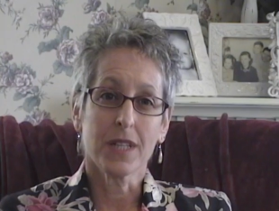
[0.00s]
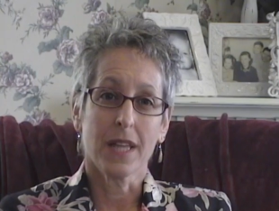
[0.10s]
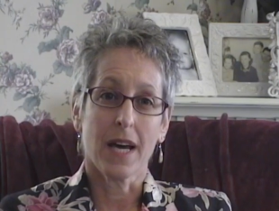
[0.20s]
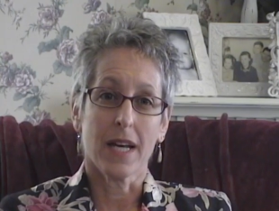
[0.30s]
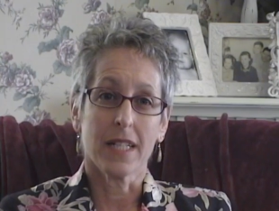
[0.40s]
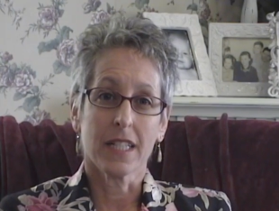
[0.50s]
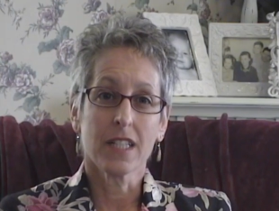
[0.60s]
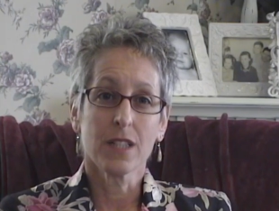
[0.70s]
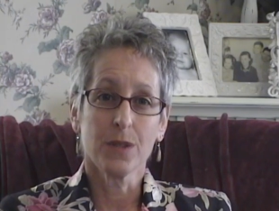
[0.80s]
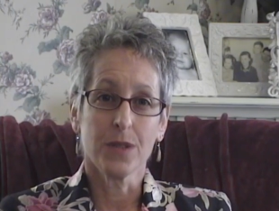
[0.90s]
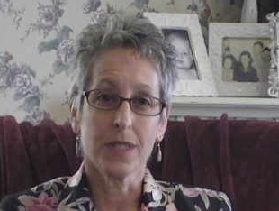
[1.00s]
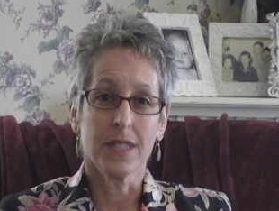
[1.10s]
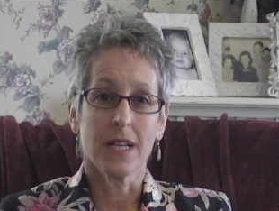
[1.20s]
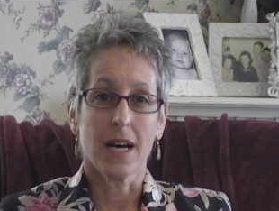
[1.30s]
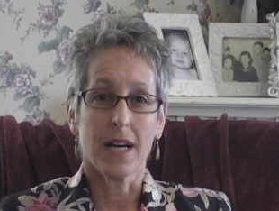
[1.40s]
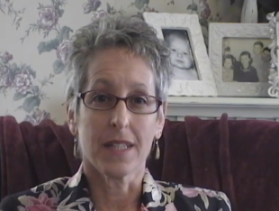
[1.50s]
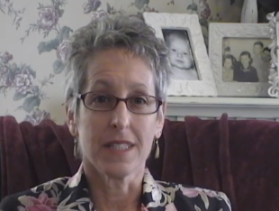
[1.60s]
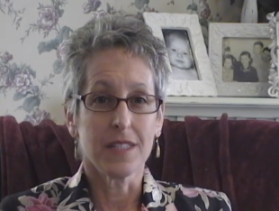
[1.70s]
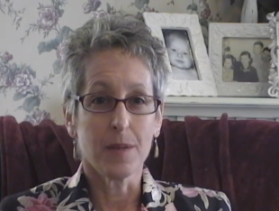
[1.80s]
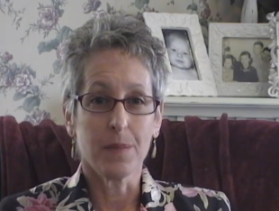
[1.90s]
that included the
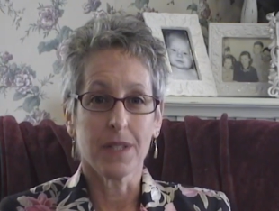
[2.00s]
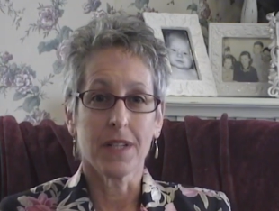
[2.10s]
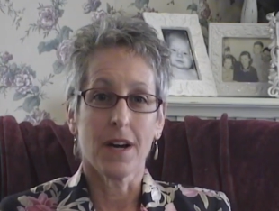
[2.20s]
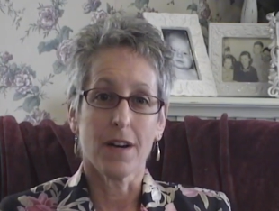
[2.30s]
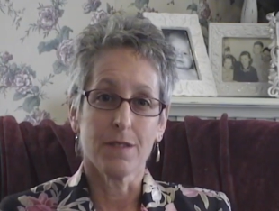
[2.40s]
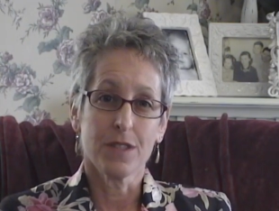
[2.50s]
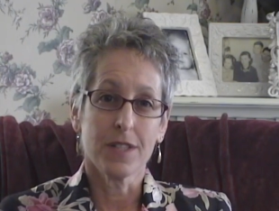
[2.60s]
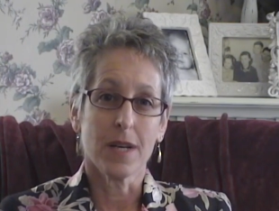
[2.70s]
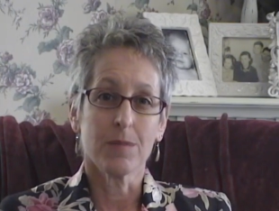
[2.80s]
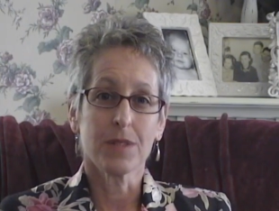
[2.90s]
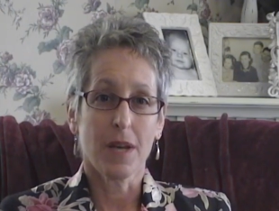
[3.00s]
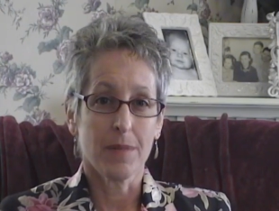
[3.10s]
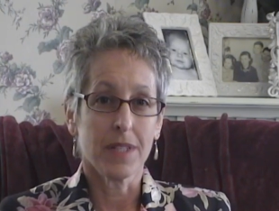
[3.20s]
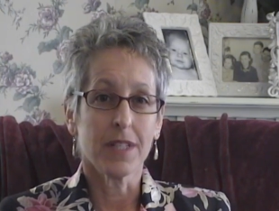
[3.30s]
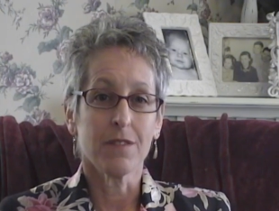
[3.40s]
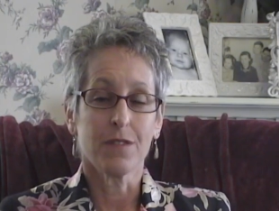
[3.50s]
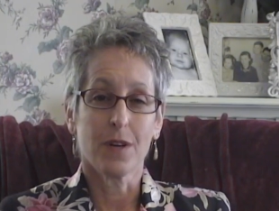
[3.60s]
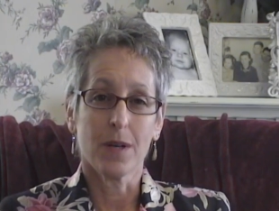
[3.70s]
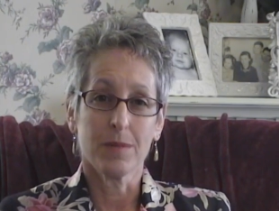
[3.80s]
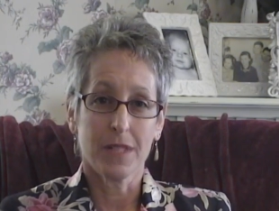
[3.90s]
dipping of stems coming in
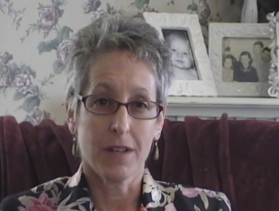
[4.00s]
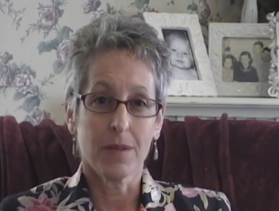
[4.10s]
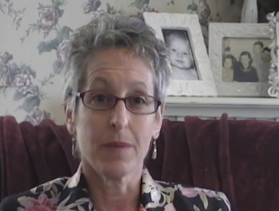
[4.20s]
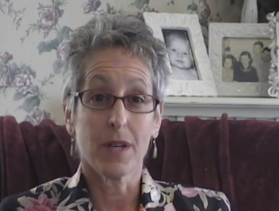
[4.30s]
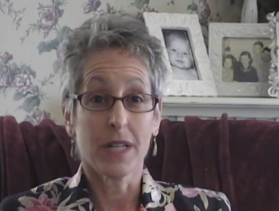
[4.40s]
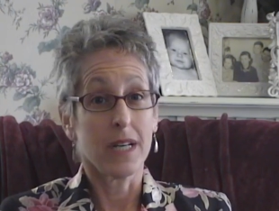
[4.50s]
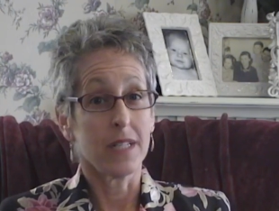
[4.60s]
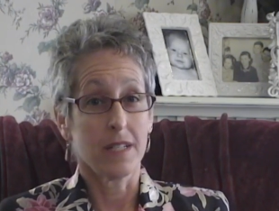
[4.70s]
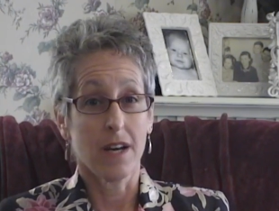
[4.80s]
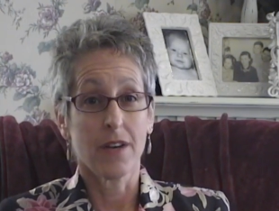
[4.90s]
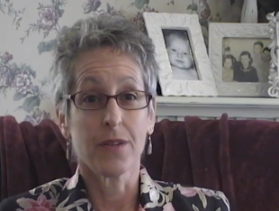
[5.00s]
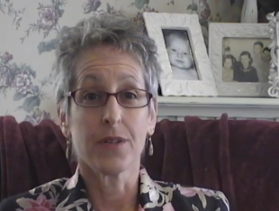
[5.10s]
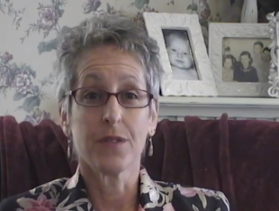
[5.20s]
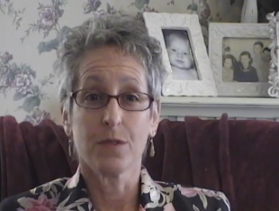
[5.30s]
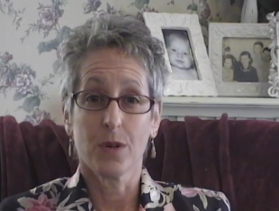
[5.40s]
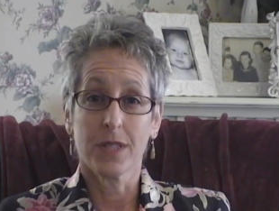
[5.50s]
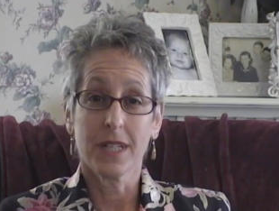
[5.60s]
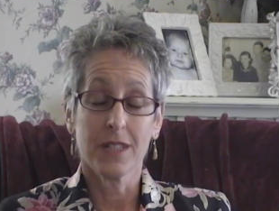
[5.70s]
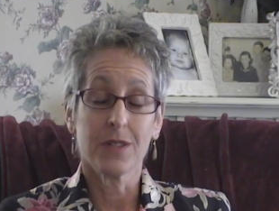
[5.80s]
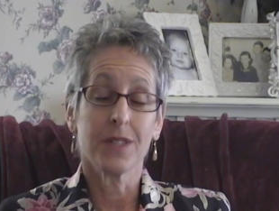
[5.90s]
from South America and other foreign
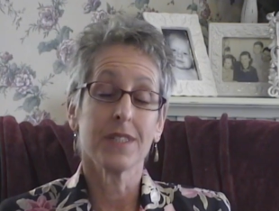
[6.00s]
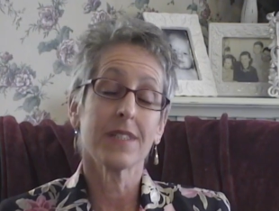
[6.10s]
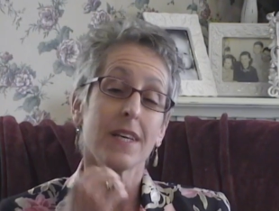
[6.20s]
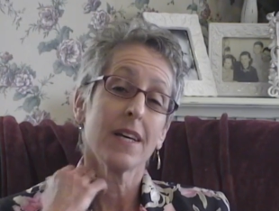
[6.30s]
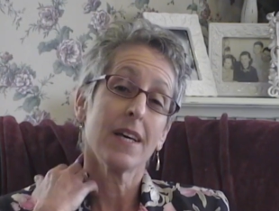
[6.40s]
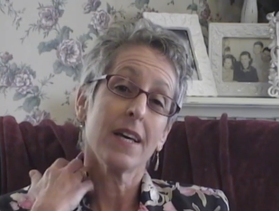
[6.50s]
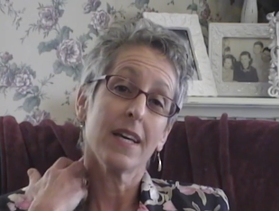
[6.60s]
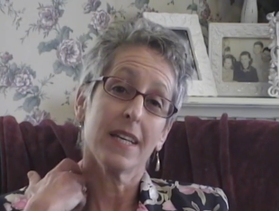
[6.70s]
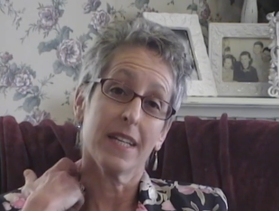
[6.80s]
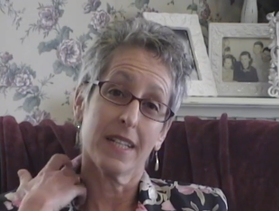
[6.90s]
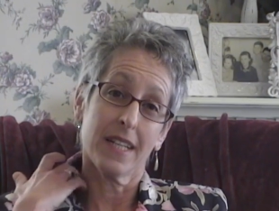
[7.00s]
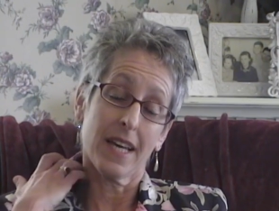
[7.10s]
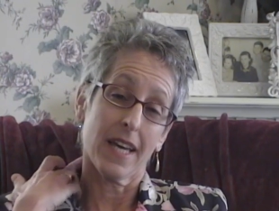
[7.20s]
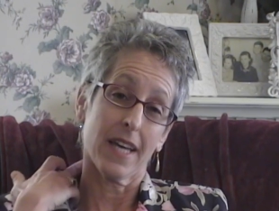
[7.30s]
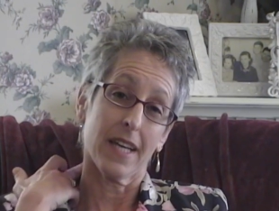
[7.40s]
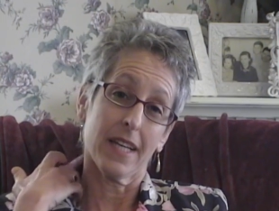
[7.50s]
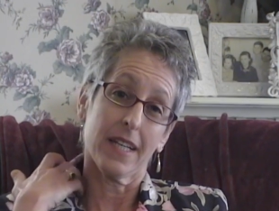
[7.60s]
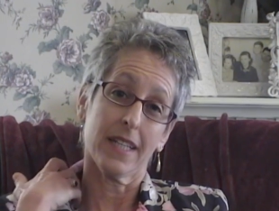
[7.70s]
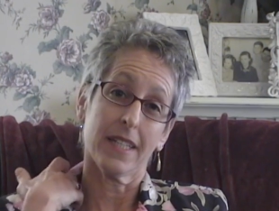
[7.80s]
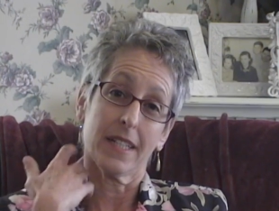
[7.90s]
countries in
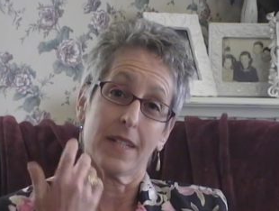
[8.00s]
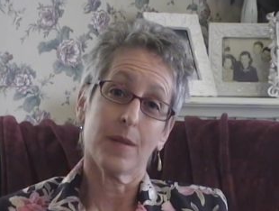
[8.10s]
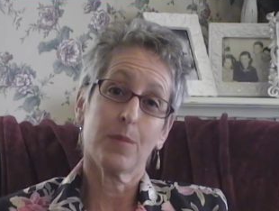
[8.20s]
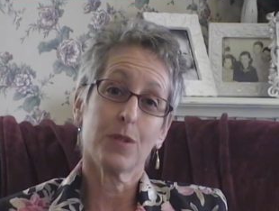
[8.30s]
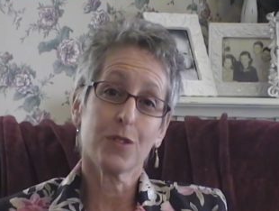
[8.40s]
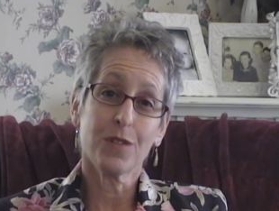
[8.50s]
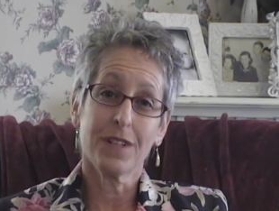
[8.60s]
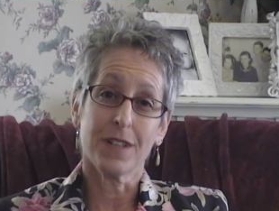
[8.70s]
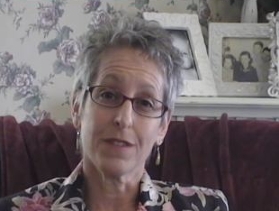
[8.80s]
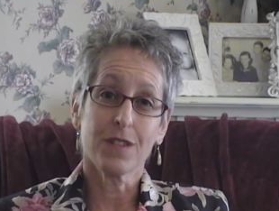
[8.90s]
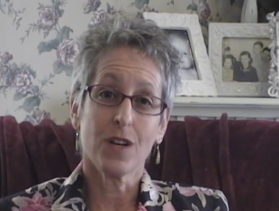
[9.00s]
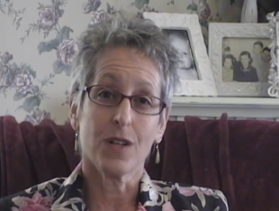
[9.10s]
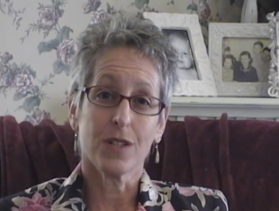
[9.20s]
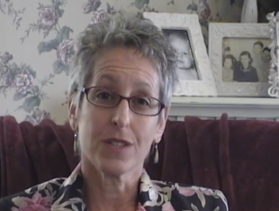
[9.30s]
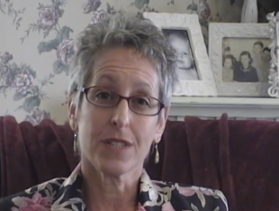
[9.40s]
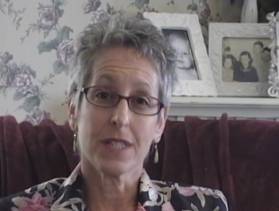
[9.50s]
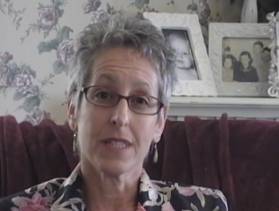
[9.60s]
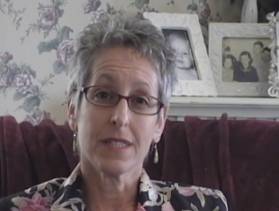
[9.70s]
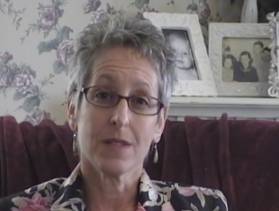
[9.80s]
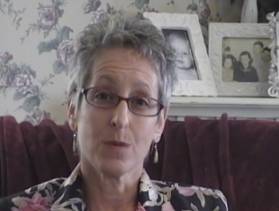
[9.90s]
a preservative called
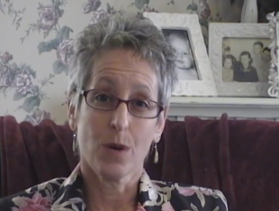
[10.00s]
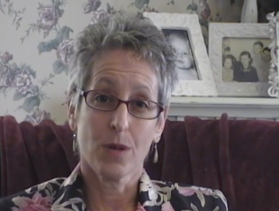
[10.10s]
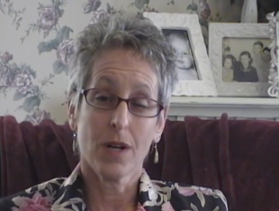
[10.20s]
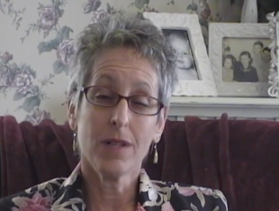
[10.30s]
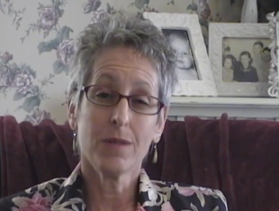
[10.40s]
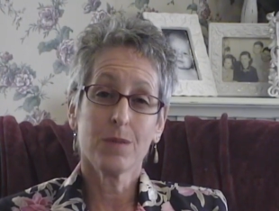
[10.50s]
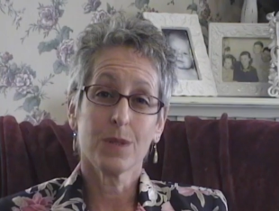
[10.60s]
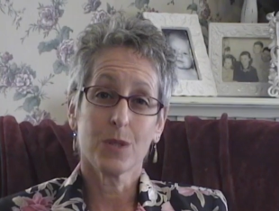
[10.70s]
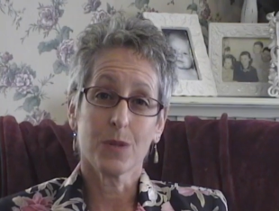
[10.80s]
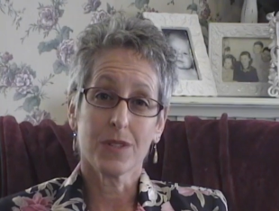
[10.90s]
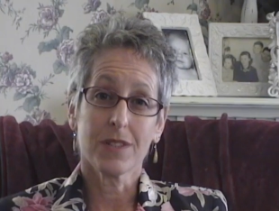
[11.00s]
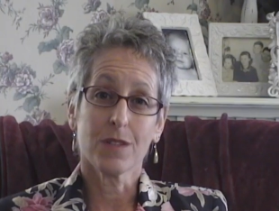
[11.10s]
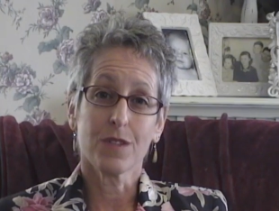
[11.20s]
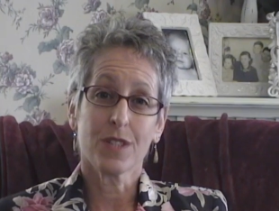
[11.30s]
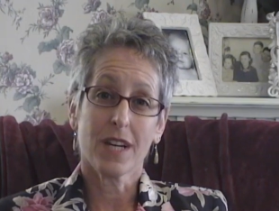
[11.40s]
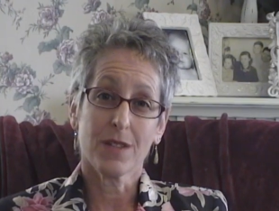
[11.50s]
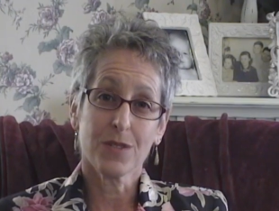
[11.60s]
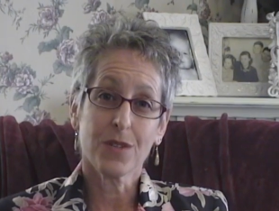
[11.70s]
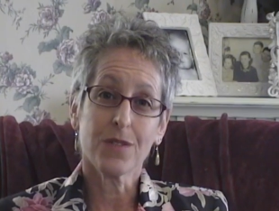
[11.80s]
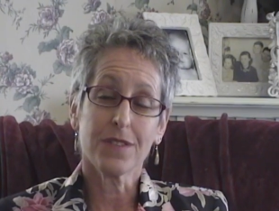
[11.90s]
Rogart, which was silver
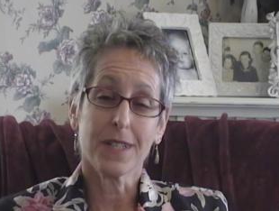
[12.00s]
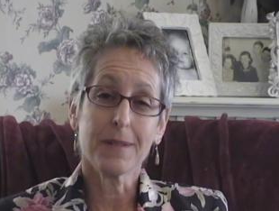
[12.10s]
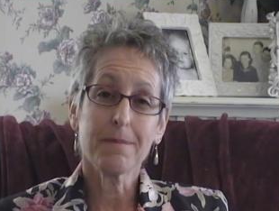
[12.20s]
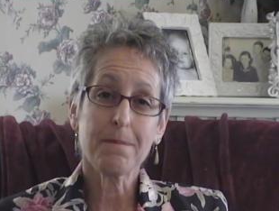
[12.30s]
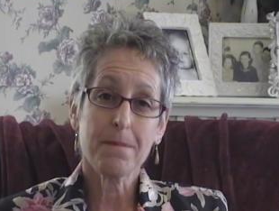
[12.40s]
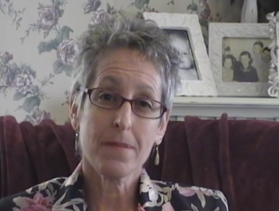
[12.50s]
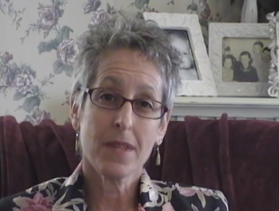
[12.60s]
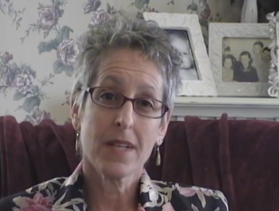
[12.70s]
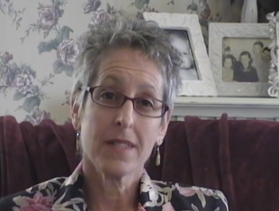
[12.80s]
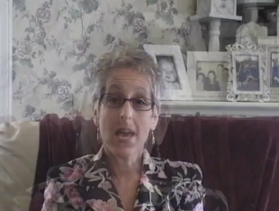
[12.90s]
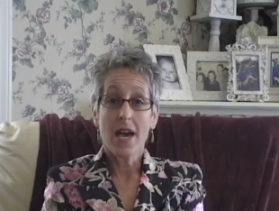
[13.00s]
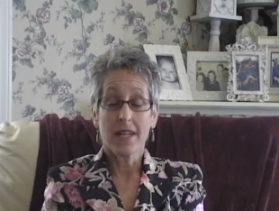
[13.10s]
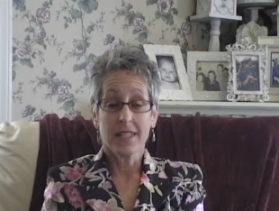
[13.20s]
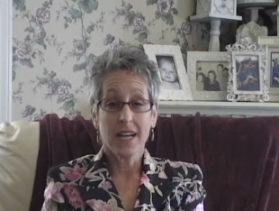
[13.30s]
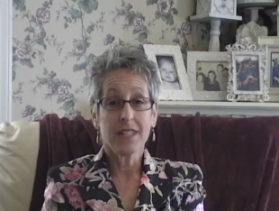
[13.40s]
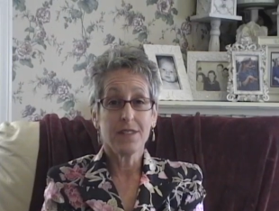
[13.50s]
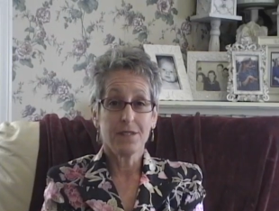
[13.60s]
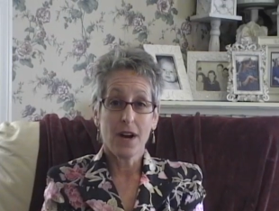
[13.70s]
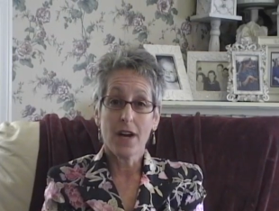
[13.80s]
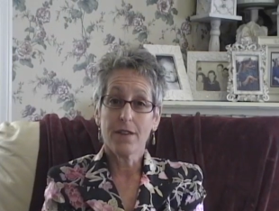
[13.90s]
thiosulfate. And in
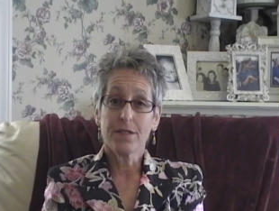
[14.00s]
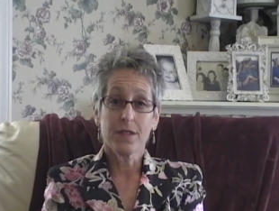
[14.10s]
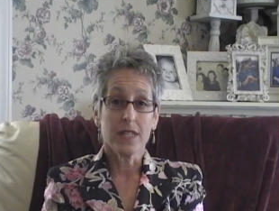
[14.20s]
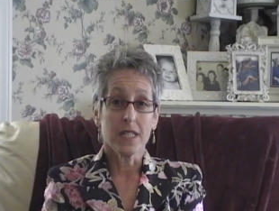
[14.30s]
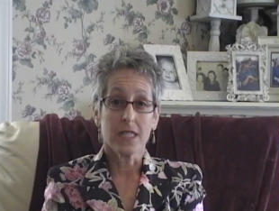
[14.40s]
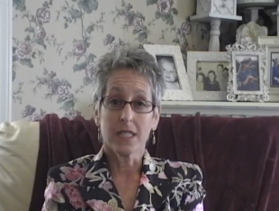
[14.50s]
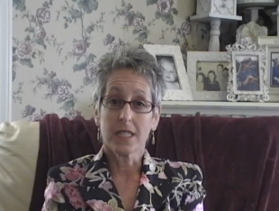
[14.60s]
'95 it